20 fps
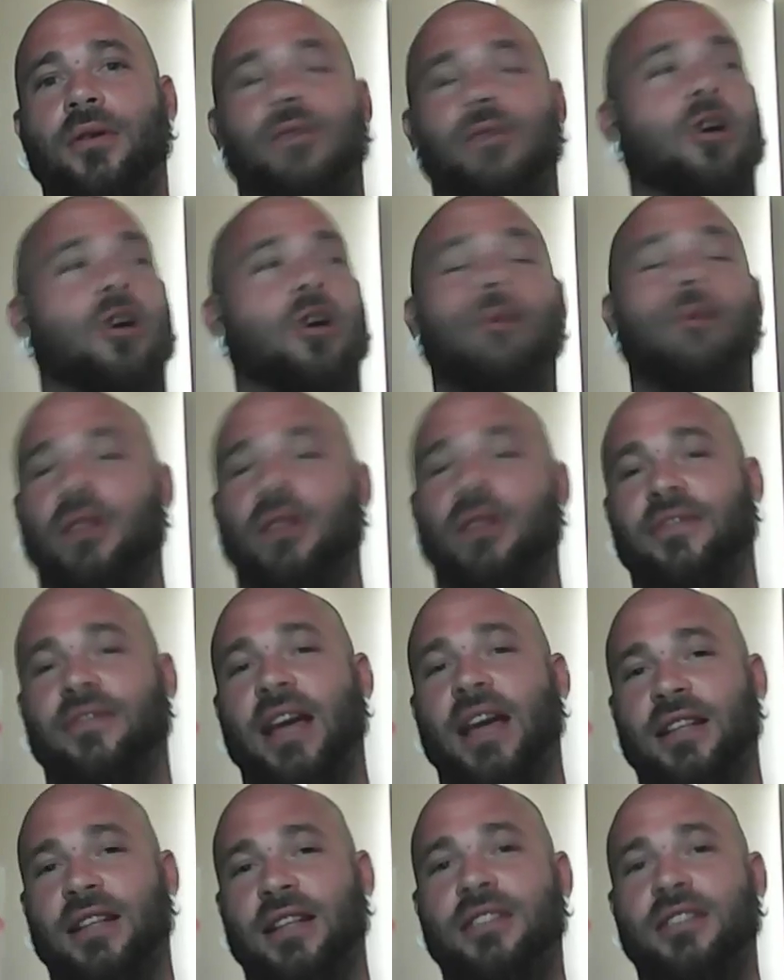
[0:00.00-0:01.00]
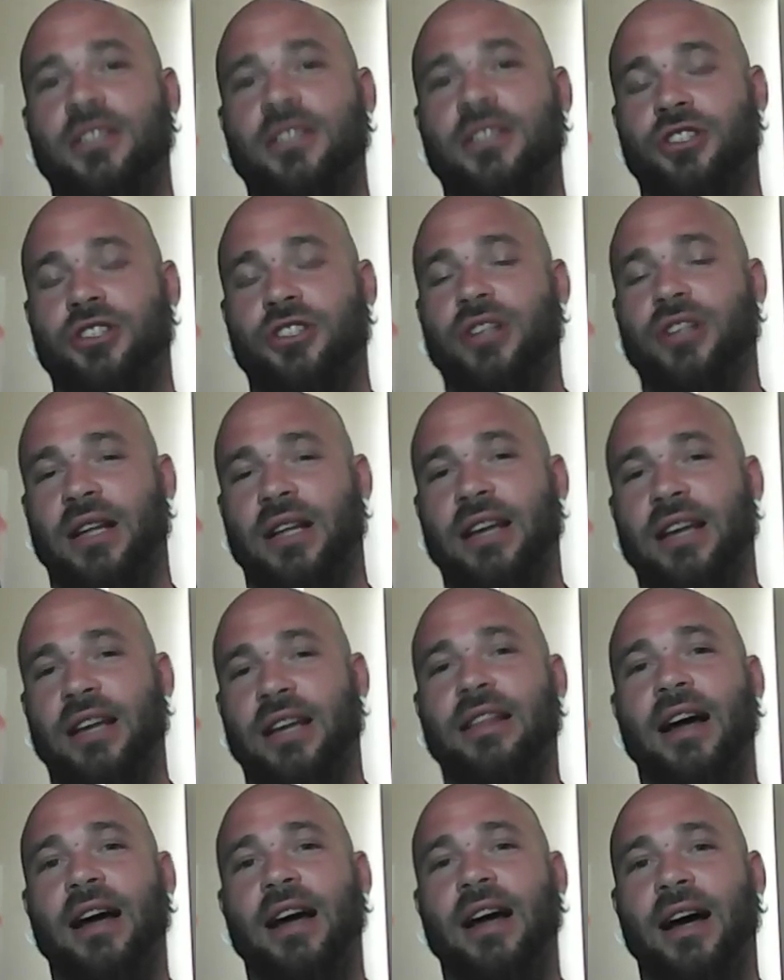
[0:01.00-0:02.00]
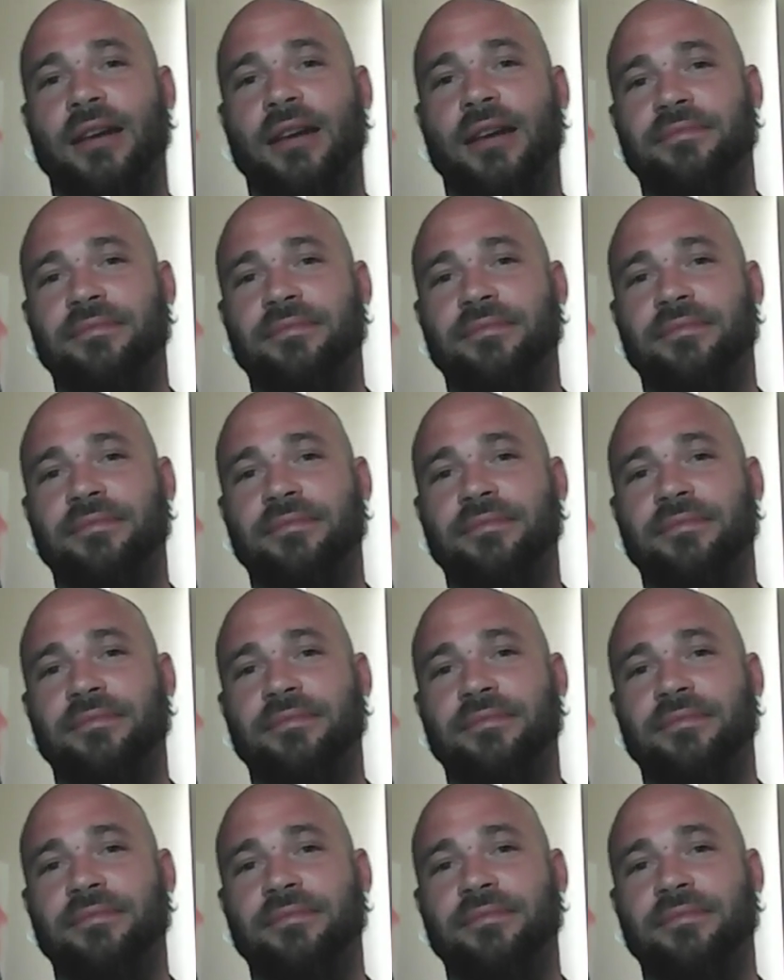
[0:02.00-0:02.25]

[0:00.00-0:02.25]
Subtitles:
global events and shit like that.